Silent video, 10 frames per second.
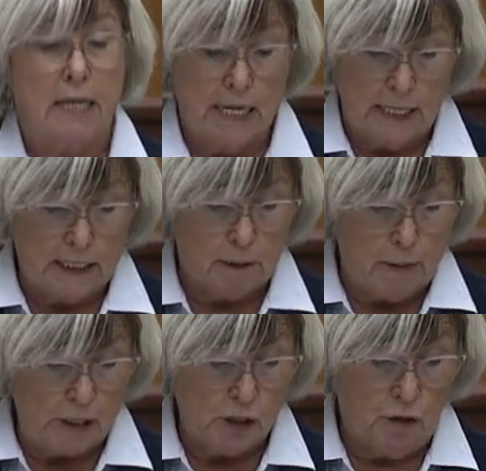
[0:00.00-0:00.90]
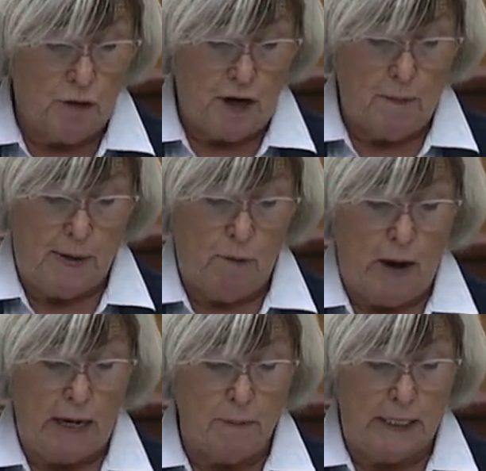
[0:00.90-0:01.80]
needed a special therapy
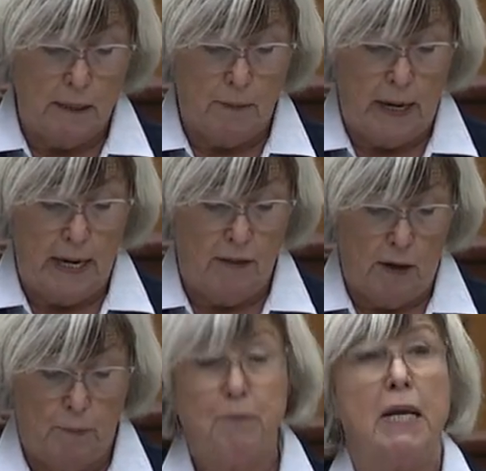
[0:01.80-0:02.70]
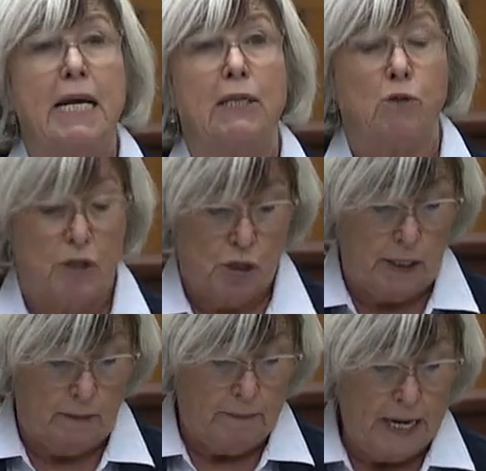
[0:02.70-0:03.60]
recommended by their
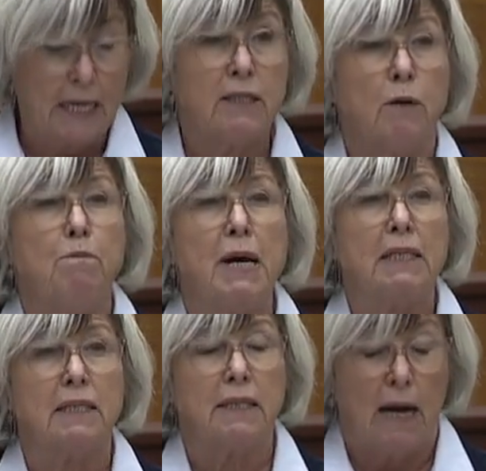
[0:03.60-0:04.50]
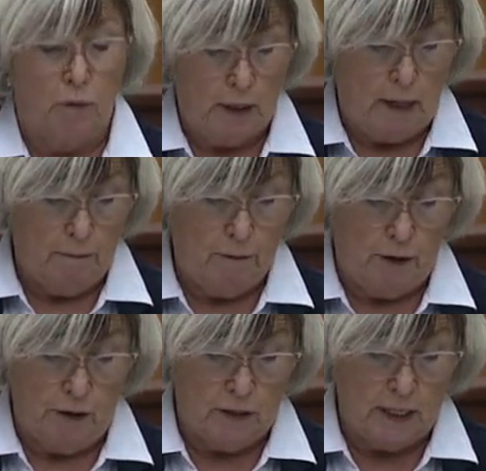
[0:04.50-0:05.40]
pediatrician as their best outcome
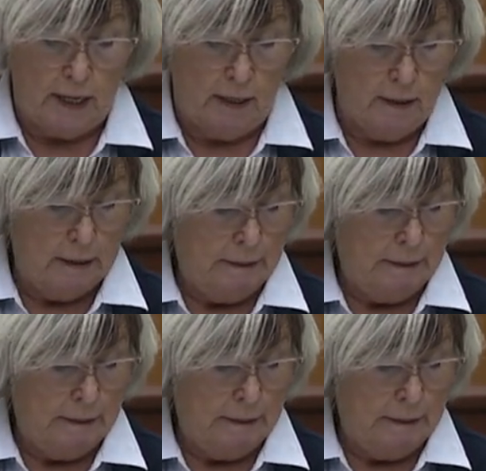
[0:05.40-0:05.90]
for their son.